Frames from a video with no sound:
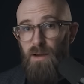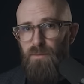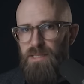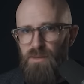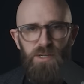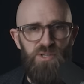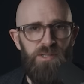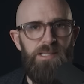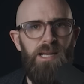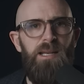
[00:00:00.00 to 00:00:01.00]
government
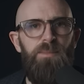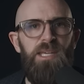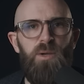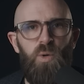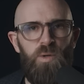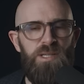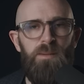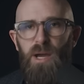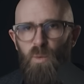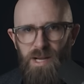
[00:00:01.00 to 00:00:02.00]
officials suddenly being
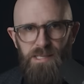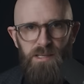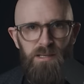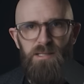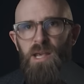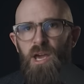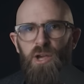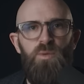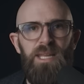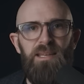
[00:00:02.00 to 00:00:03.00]
courted by Westerners
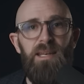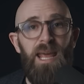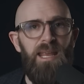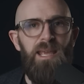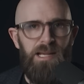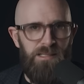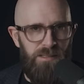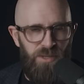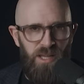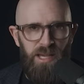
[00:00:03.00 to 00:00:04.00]
who needed any gas
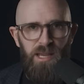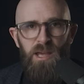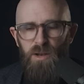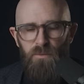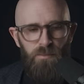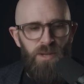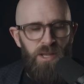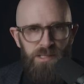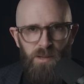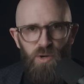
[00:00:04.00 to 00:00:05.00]
supply from
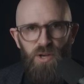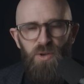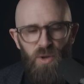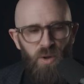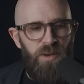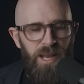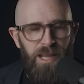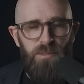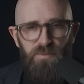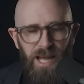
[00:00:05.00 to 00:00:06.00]
someone not
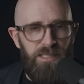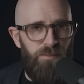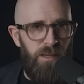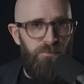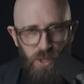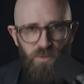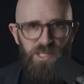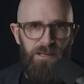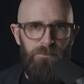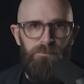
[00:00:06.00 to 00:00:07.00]
named Vladimir
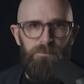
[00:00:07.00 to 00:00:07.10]
Putin.